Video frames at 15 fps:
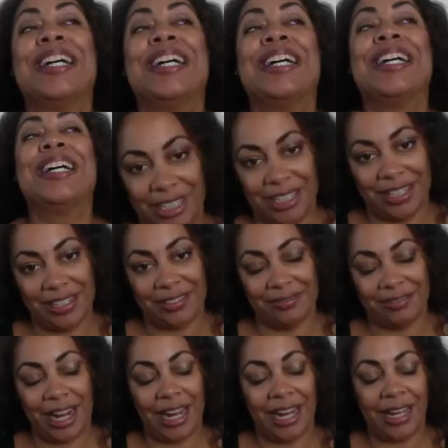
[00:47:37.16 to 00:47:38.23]

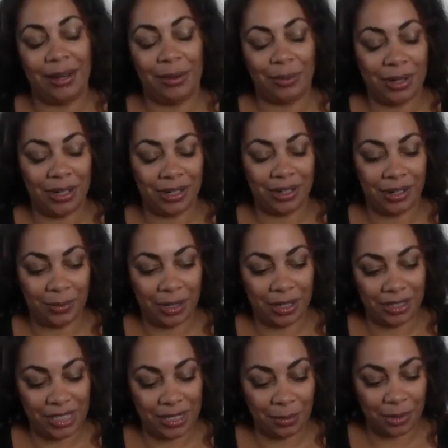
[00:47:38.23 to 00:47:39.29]
books, right? What
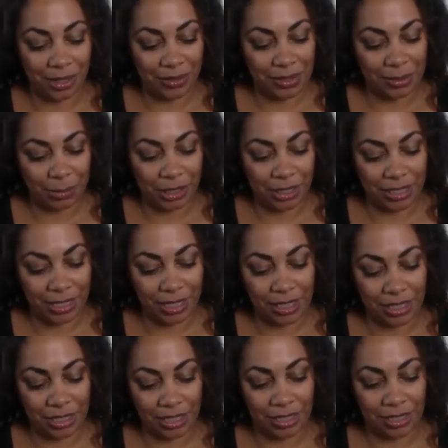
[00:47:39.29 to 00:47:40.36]
are some of those books that I
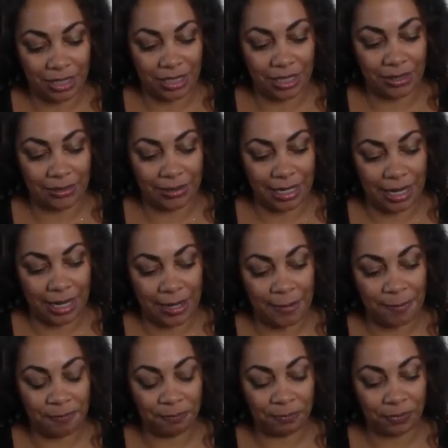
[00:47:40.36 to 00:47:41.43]
turn to?
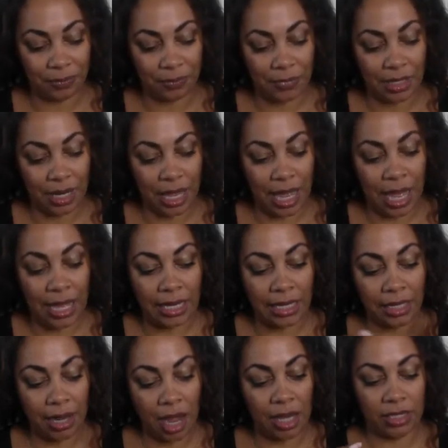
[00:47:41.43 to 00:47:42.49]
I had
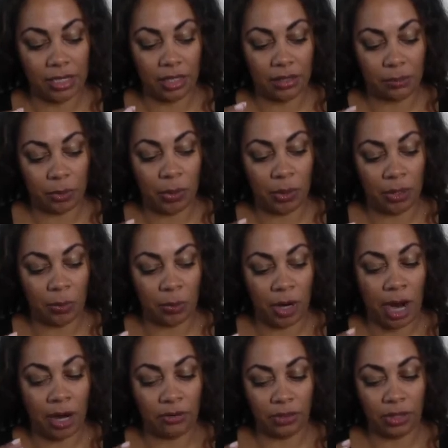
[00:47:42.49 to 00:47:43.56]
gotten to the point where
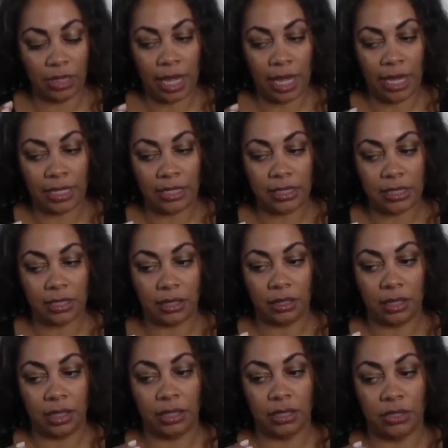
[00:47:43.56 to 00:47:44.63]
I realized
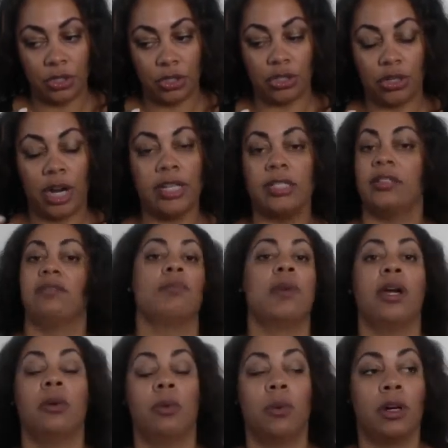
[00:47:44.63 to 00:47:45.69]
the stress of
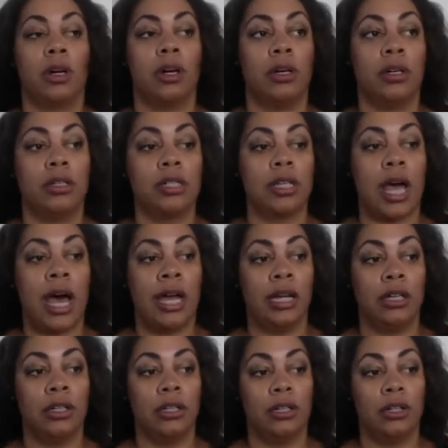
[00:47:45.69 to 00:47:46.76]
my world, I
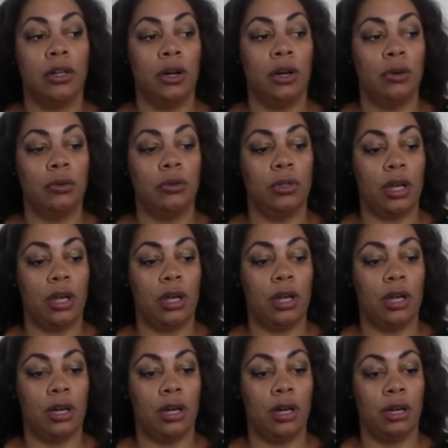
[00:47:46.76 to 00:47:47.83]
could no
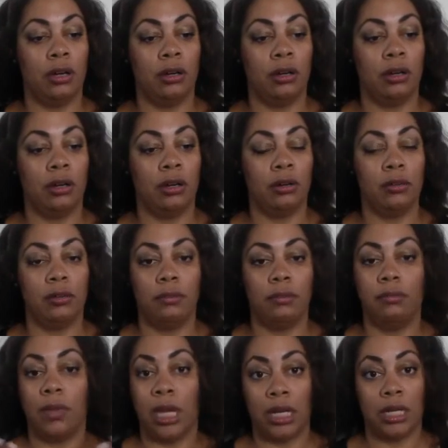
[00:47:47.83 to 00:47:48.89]
longer
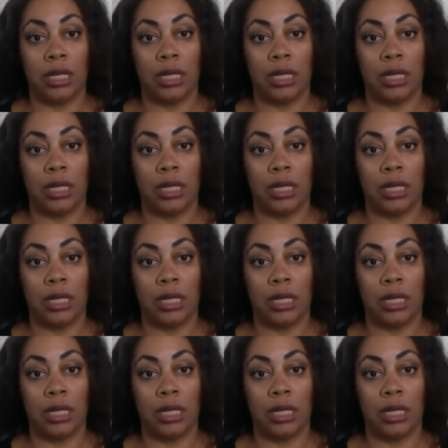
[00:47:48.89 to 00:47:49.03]
manage